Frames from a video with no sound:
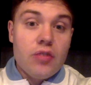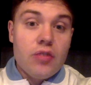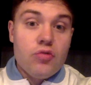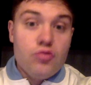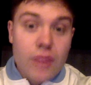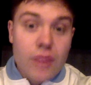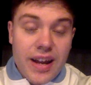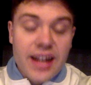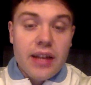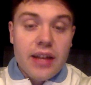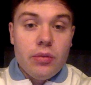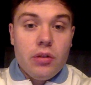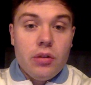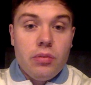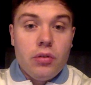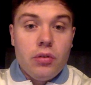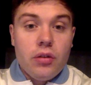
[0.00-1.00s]
really
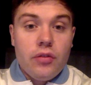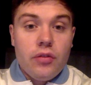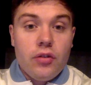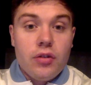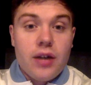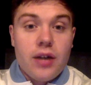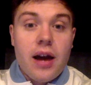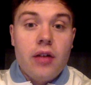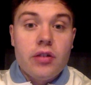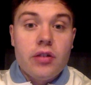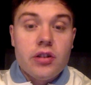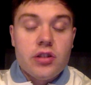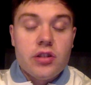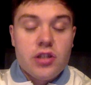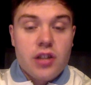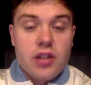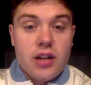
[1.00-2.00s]
will put the foot down
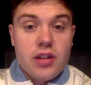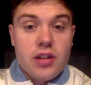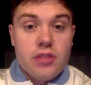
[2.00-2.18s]
and sign